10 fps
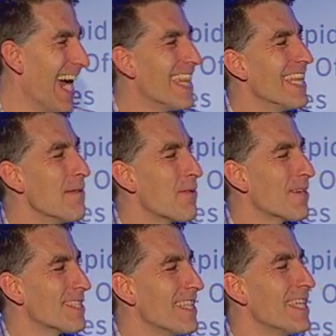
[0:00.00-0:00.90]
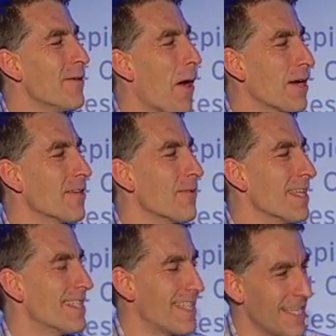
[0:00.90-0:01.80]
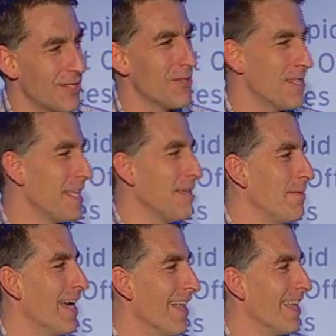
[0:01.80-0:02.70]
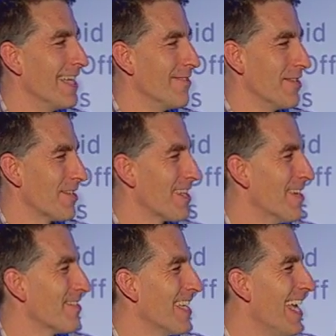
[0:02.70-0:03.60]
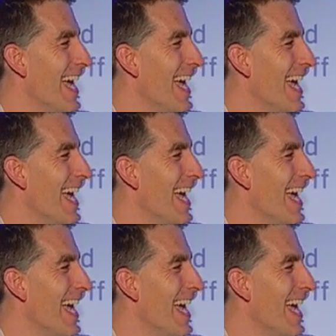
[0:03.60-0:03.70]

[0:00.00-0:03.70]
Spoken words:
And then the person that you argued with sends you the email that you just closed.